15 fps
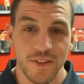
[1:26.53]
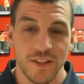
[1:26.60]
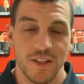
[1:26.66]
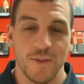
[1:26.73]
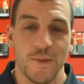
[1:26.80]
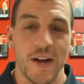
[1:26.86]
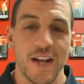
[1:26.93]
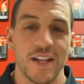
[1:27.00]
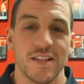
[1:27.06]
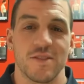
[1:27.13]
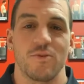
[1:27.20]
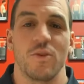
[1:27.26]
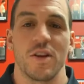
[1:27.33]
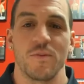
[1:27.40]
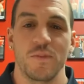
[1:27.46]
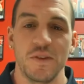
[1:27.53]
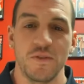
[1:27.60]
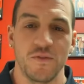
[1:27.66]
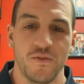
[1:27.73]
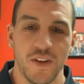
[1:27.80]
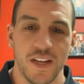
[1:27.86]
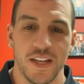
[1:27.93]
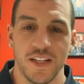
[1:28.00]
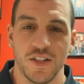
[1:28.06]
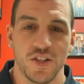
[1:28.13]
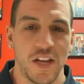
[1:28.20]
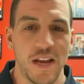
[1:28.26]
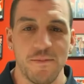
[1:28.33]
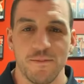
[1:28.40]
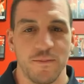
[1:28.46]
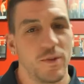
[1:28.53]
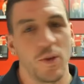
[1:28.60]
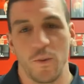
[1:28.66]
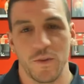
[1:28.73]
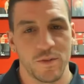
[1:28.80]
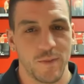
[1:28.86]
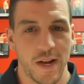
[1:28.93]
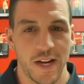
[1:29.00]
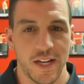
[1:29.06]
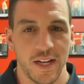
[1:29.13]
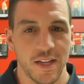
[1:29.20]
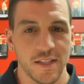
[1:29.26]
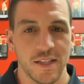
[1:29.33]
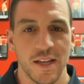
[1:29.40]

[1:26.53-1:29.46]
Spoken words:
Your body doesn't want to be fit and in shape. No one's body does.